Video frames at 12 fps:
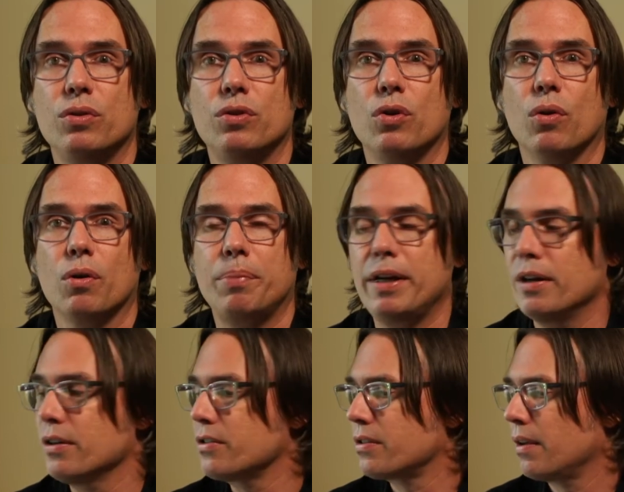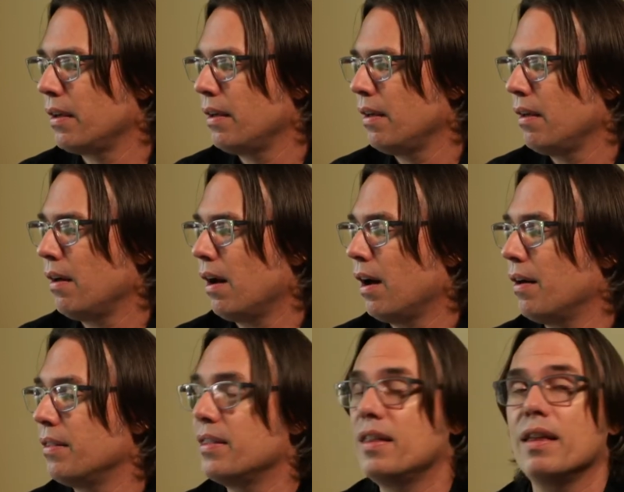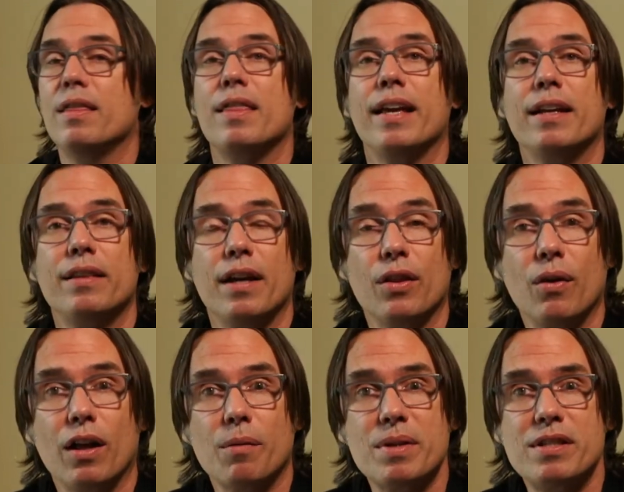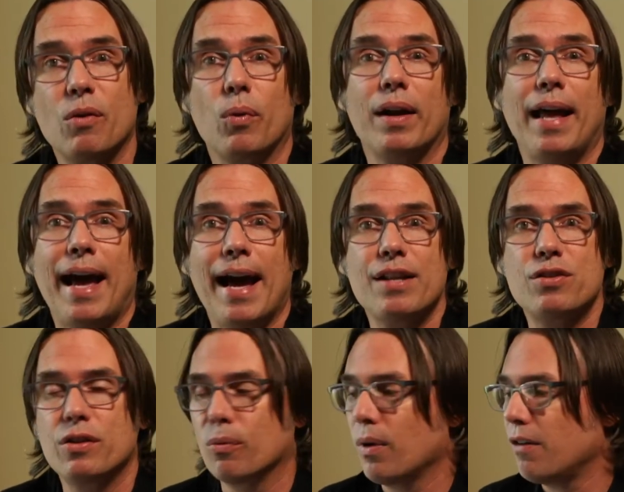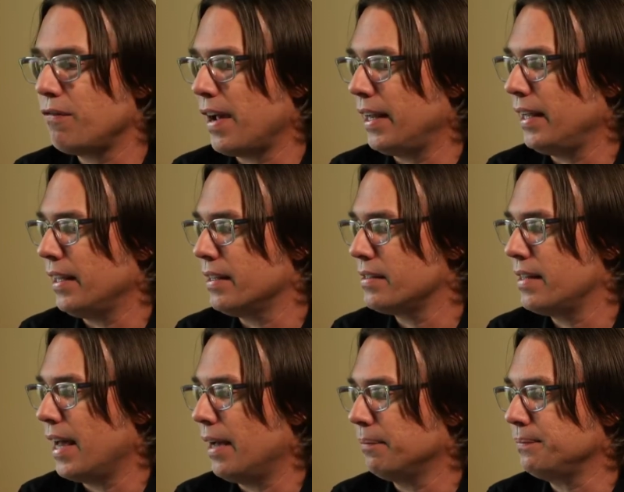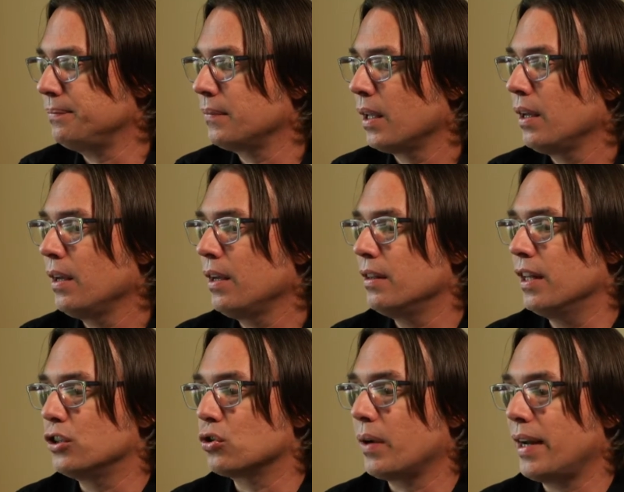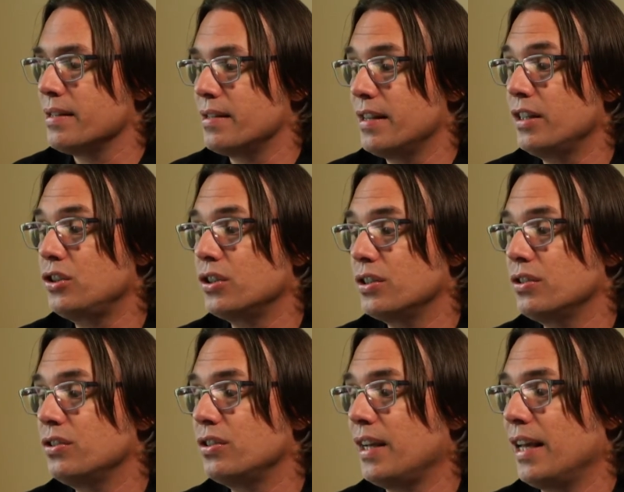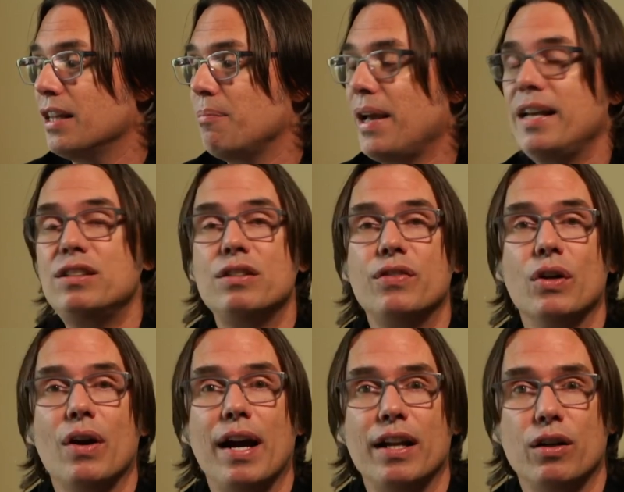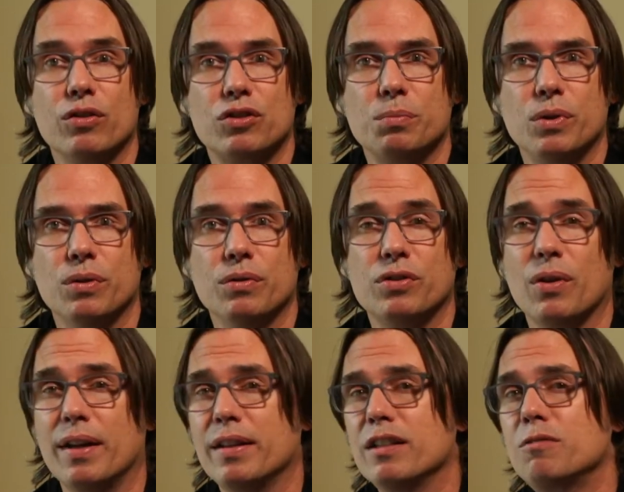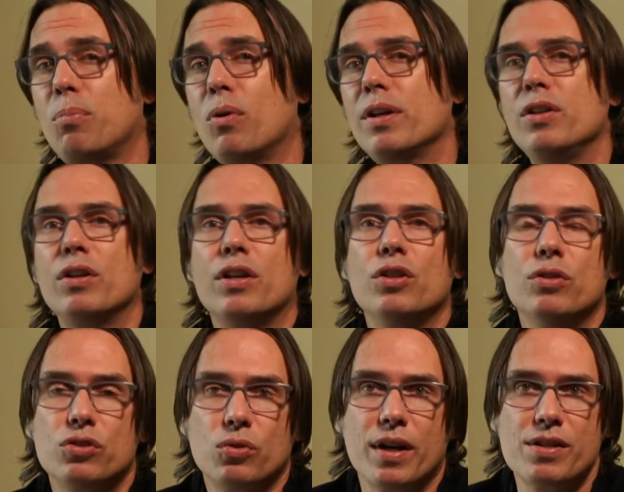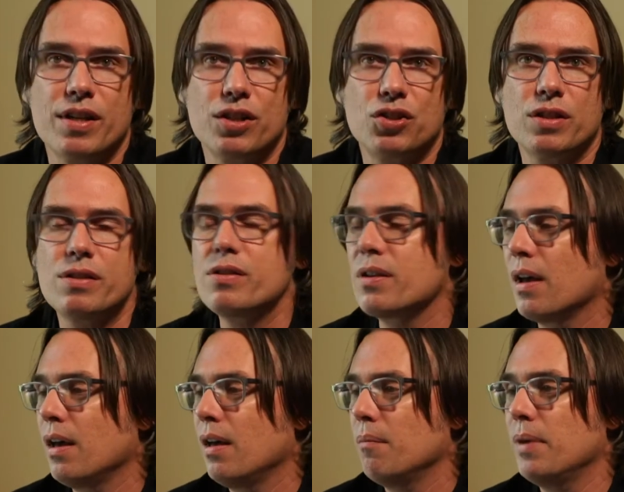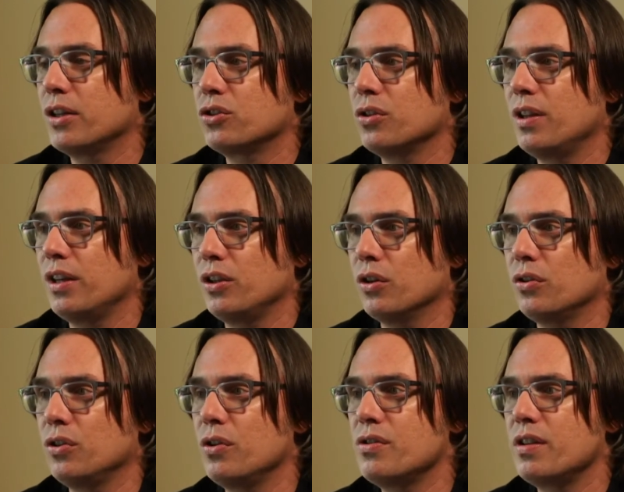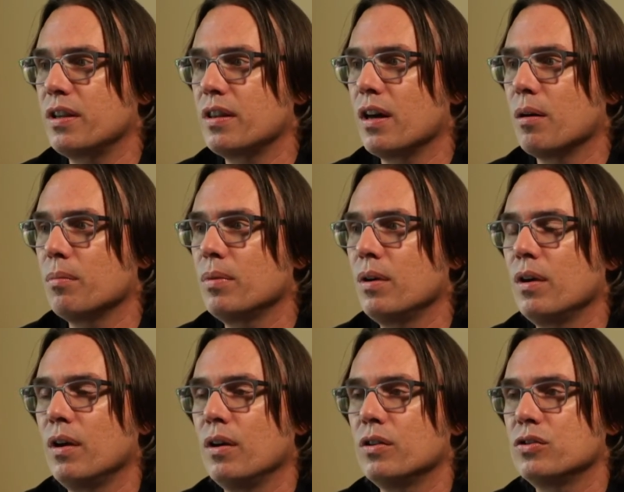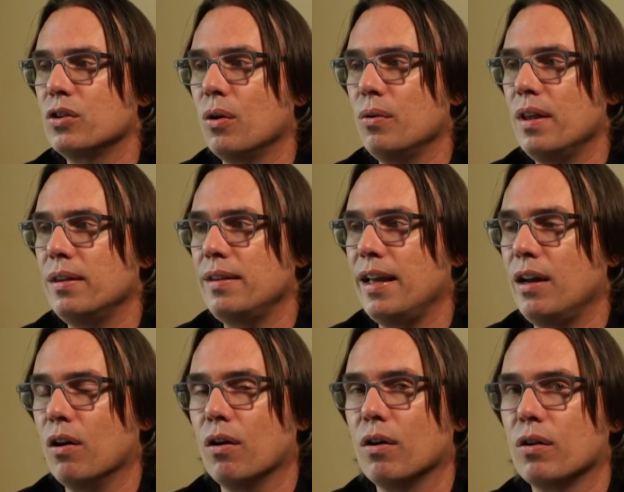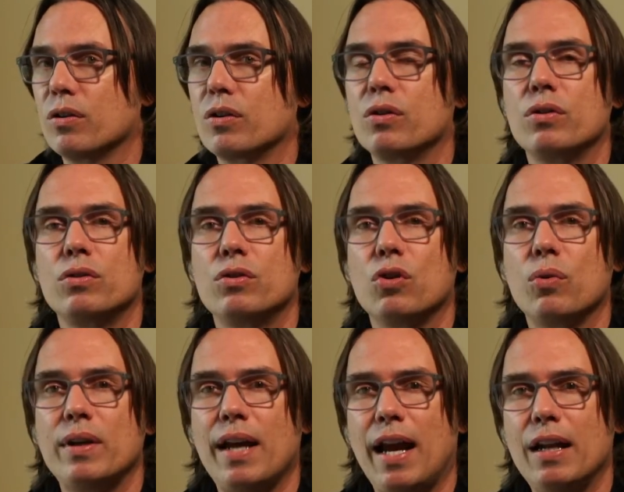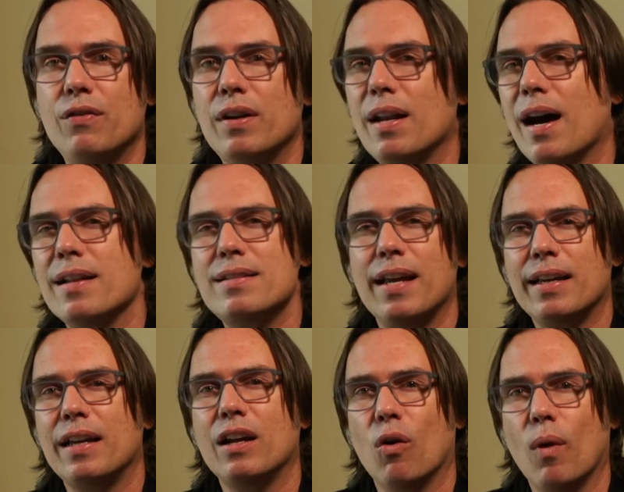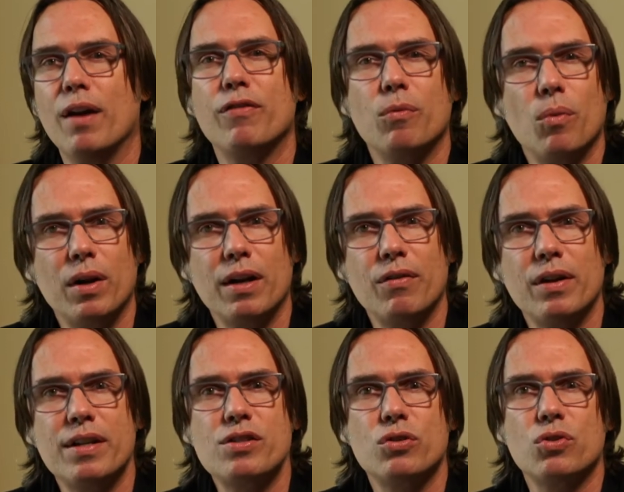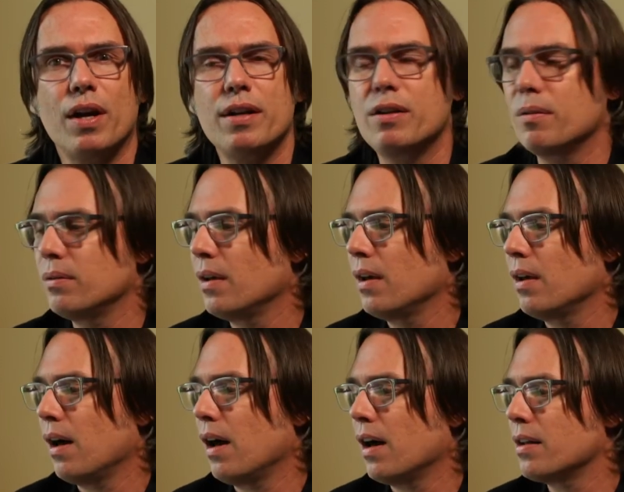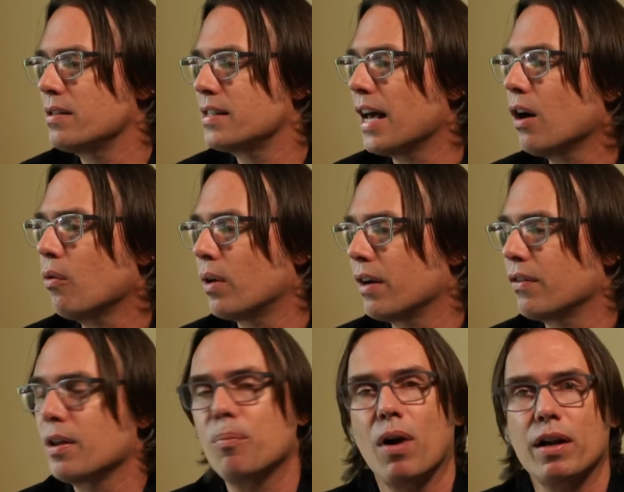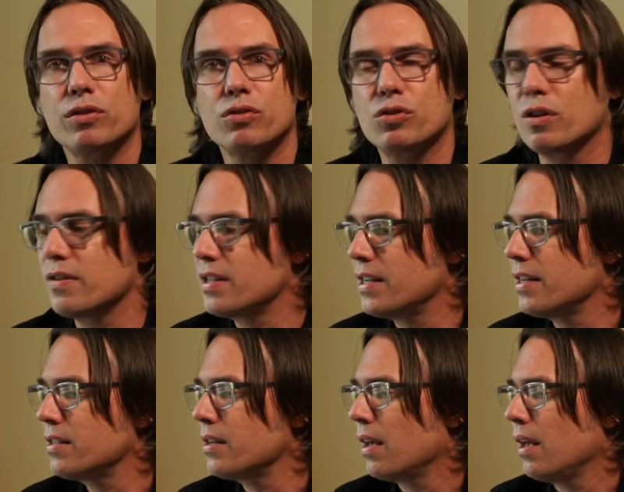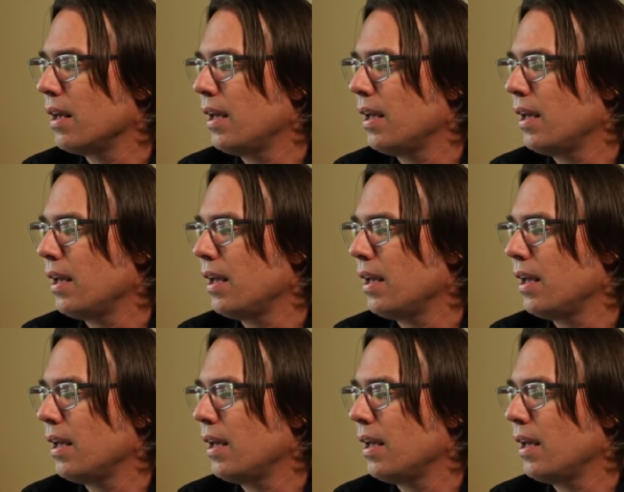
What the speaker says: your peers. The other elements that we're going to add to the rough edit is that the transitions and the pace of your edit are smooth. So at this point, you can use transitions. Make sure that you're using them so that they are creative and not taking away from whatever it is you're trying to sell, whatever the product or service is.